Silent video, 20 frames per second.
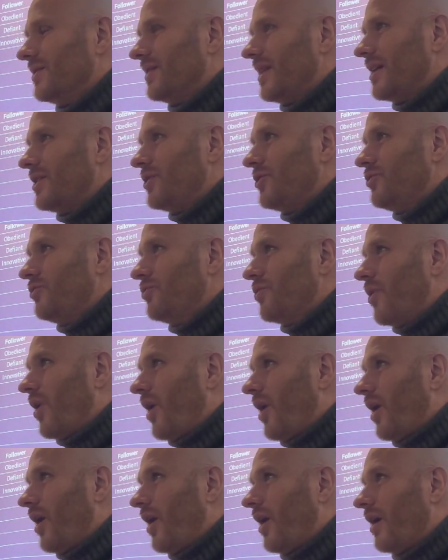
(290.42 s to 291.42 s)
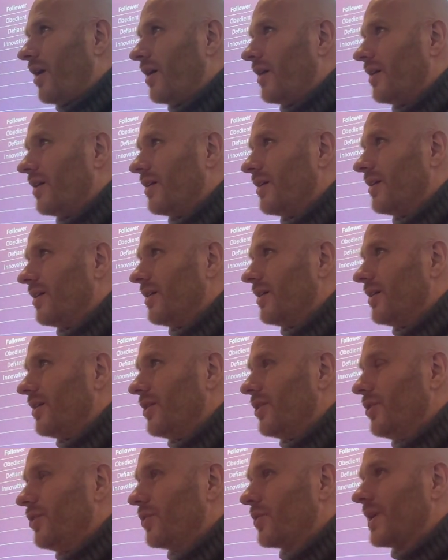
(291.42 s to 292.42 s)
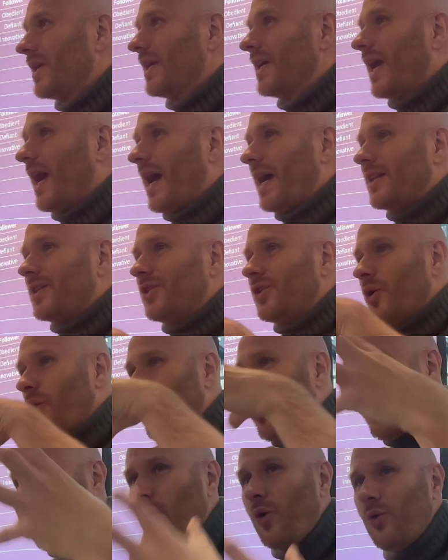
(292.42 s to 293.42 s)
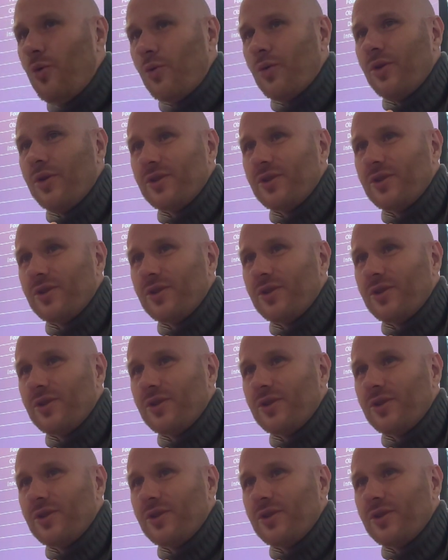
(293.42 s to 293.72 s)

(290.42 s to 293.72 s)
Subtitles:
that you are looking at the whole,